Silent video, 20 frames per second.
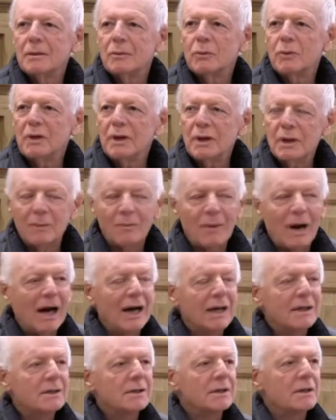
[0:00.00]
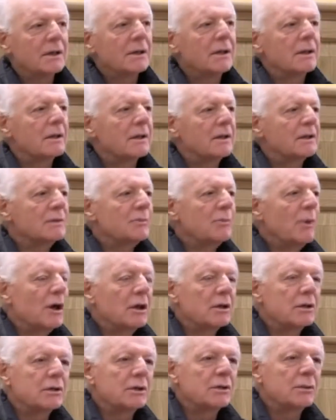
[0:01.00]
Within the mind, there is a
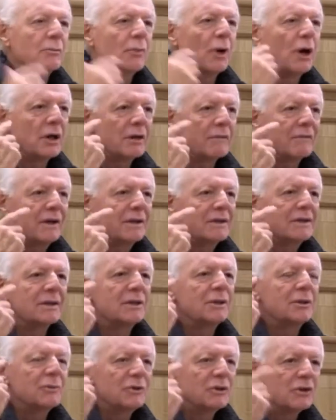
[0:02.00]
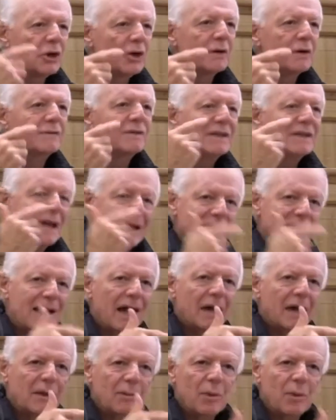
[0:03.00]
part of us that observes the
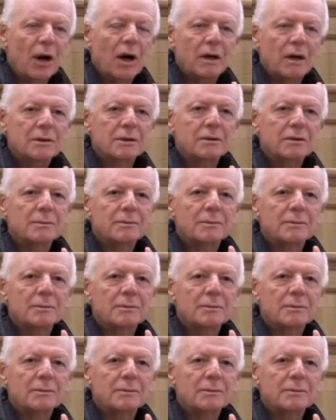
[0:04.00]
other part.